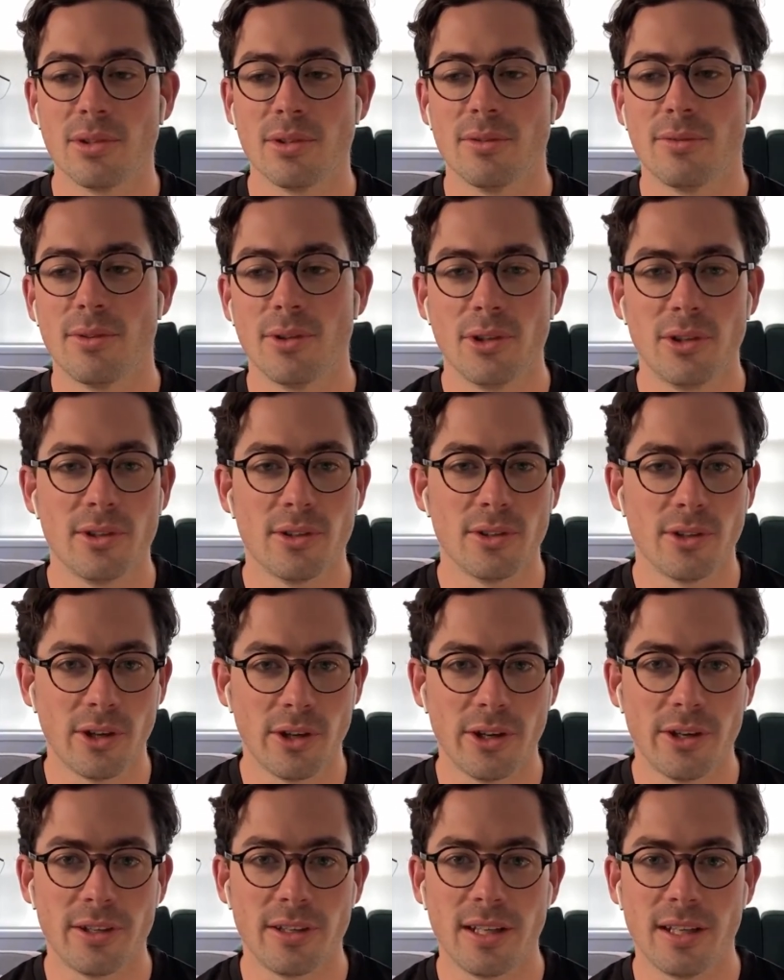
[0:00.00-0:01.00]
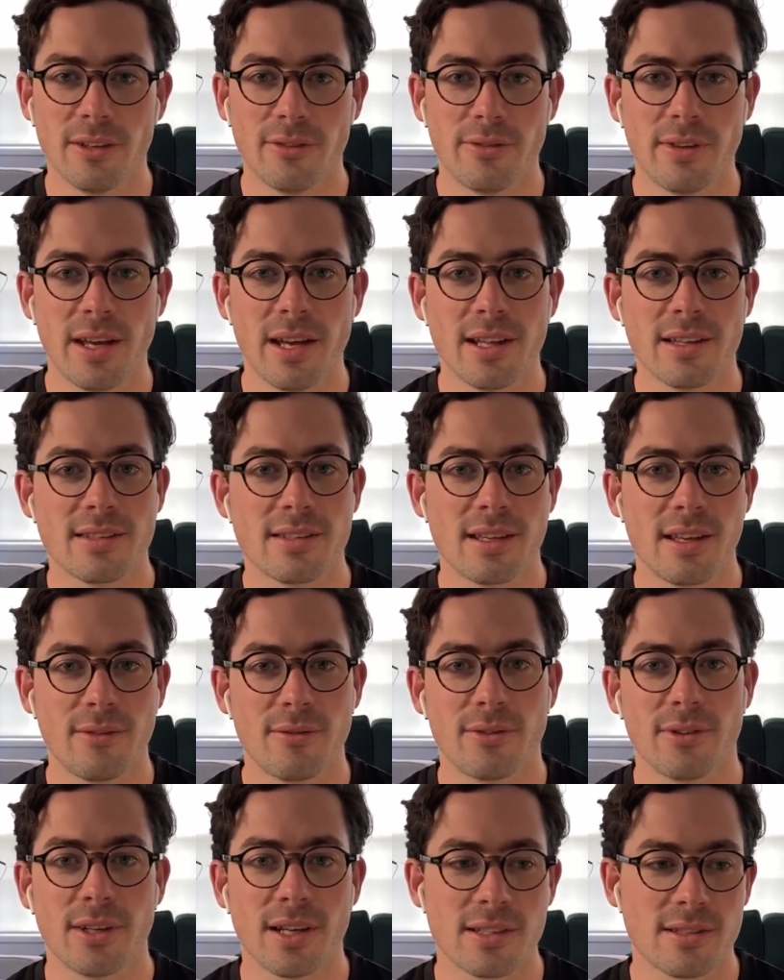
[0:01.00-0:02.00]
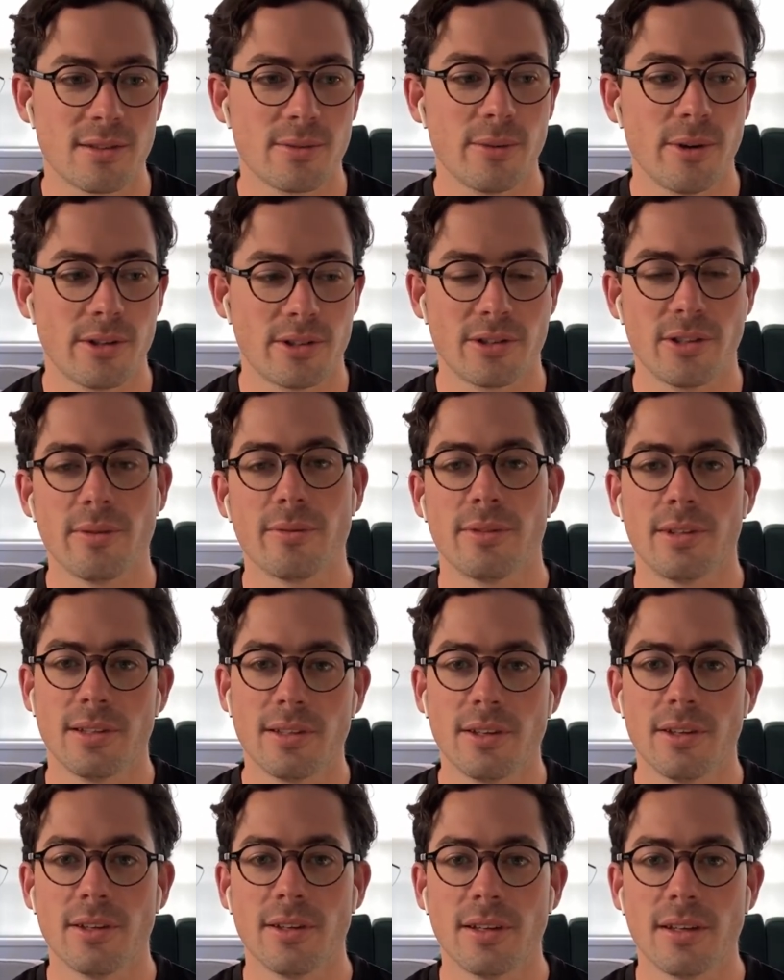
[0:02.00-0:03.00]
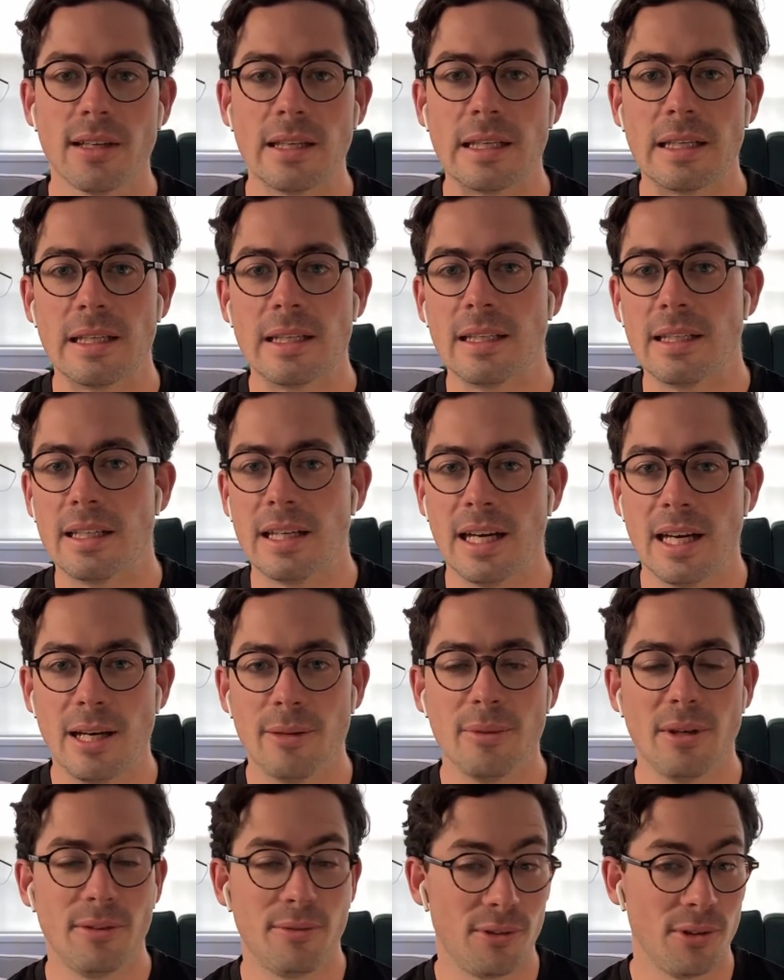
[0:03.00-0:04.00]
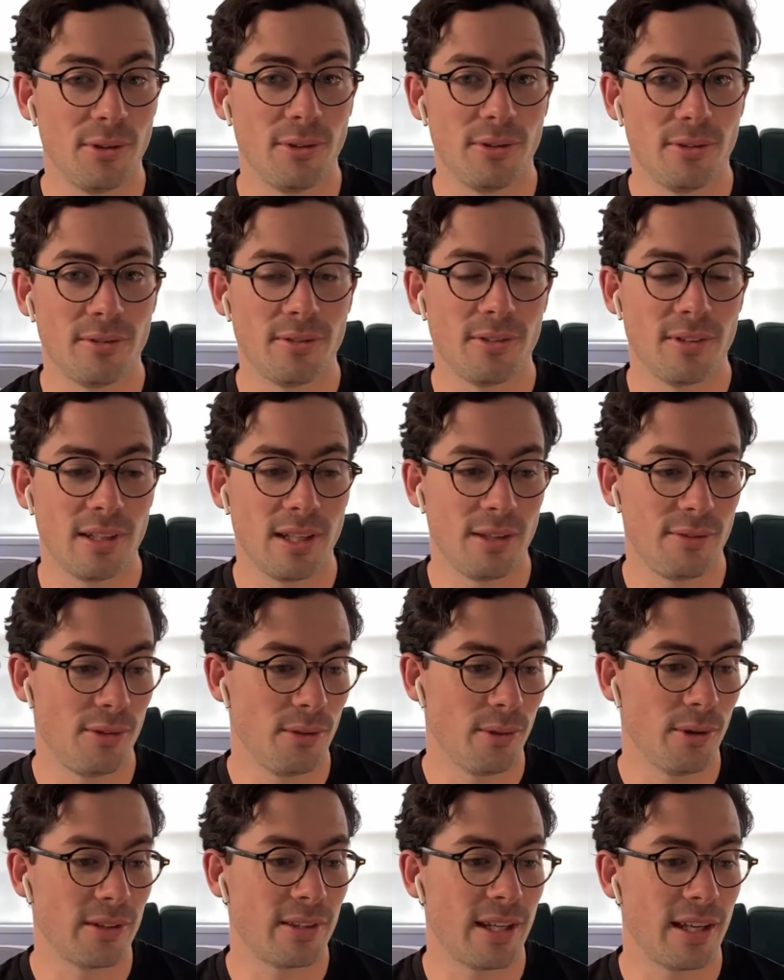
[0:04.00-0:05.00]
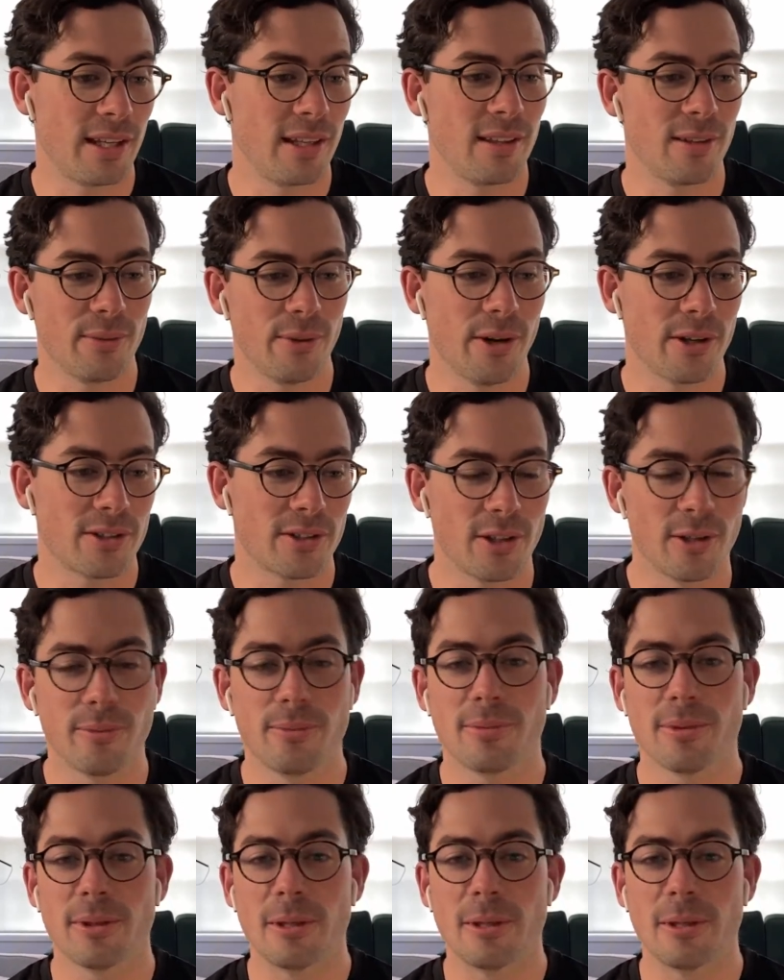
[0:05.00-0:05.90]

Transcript: for you to learn in advance and for us to workshop with you if you want that in the workshop.